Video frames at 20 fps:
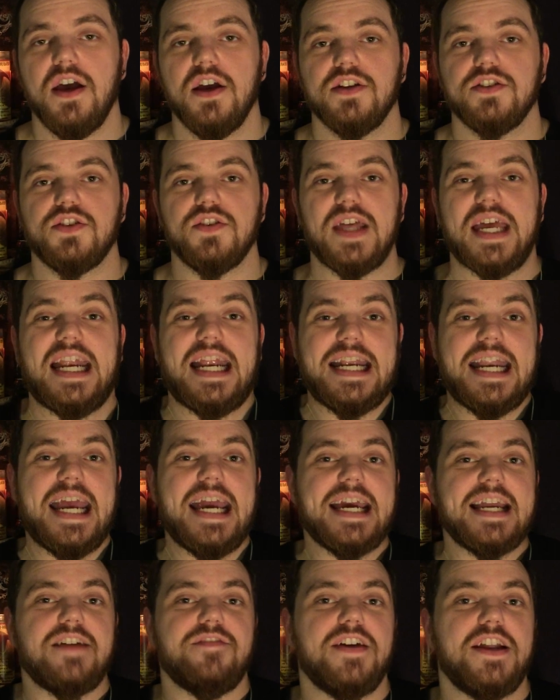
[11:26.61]
So that
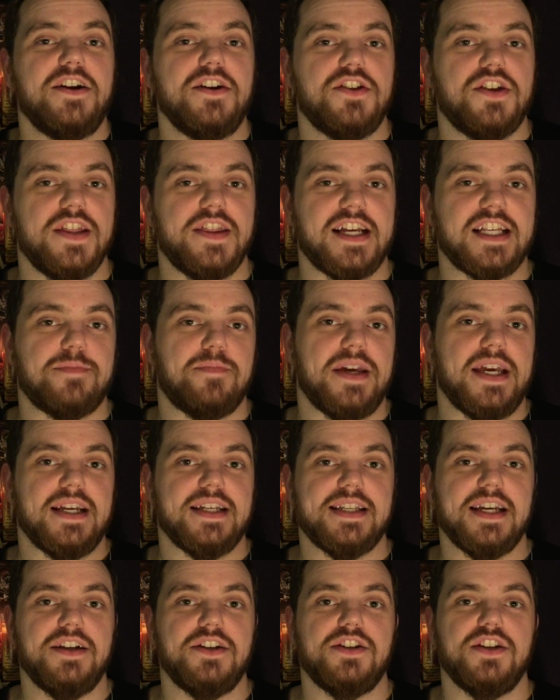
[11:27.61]
negative energy that's being
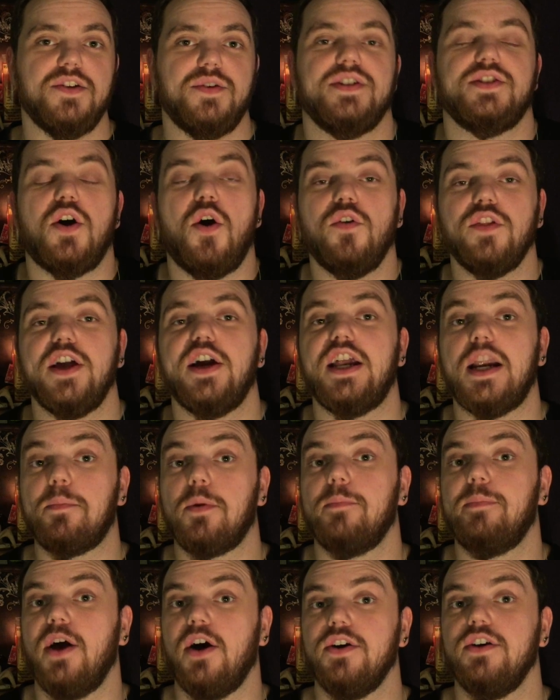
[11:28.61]
sent to you is only going to
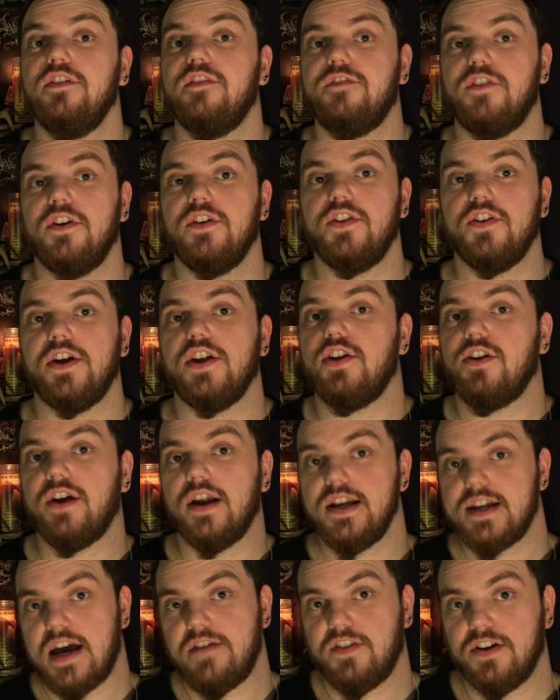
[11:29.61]
propel you further in your
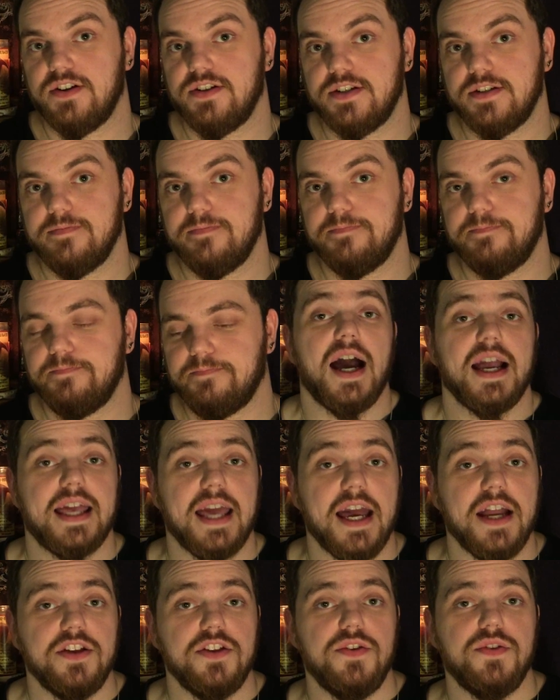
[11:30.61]
endeavors.
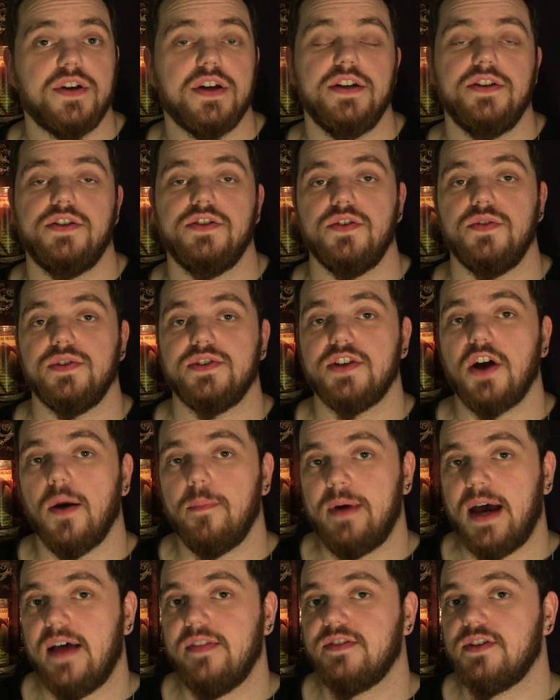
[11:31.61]
Again, you can do
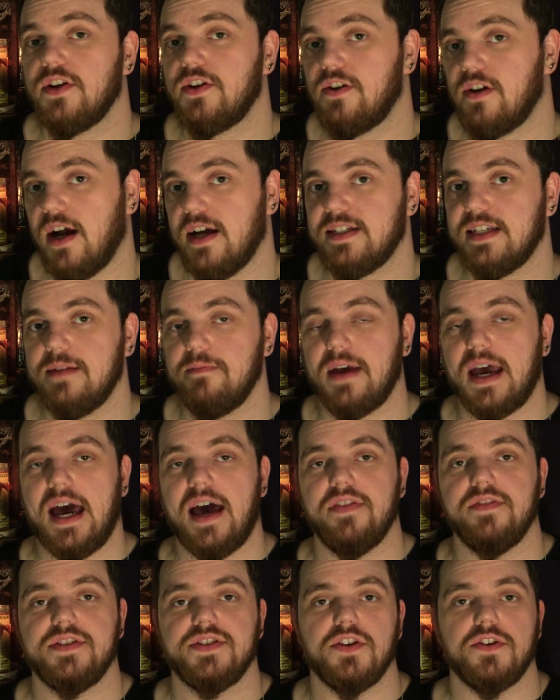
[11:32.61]
salt baths, uncrossing
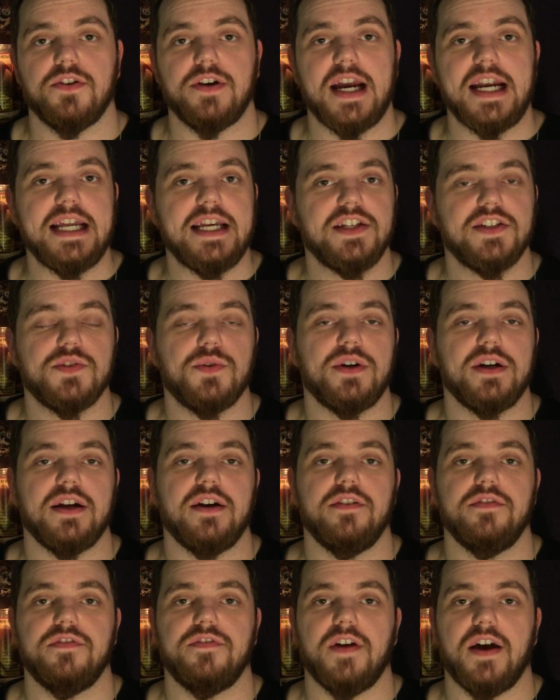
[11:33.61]
baths, or any sort
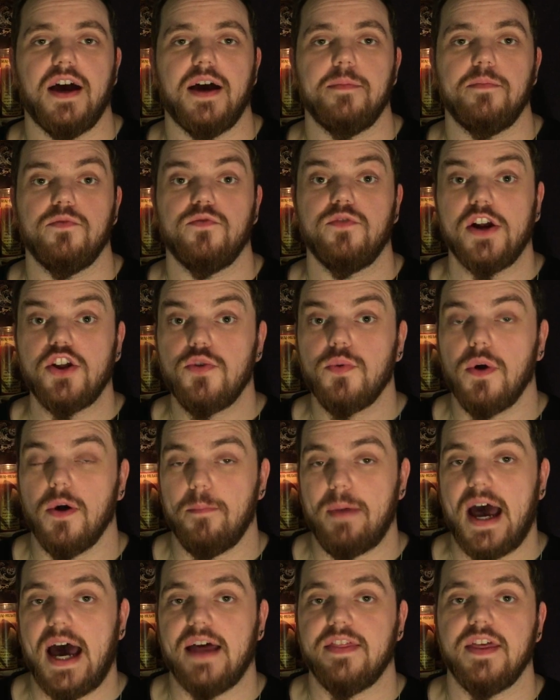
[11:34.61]
of ritual
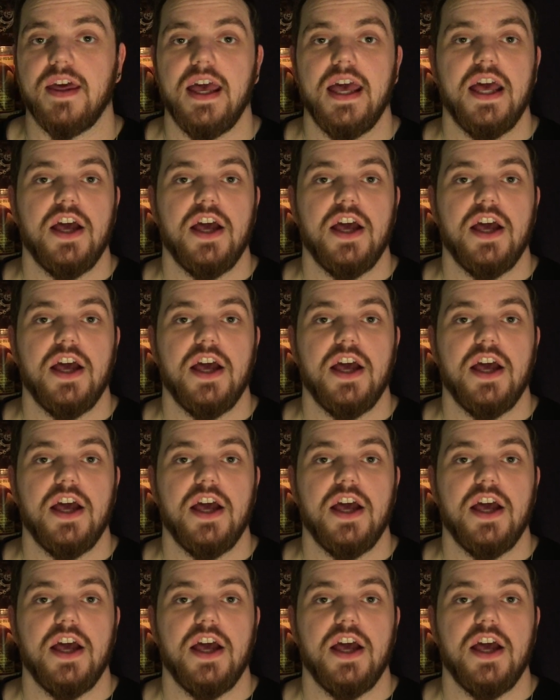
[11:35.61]
bath.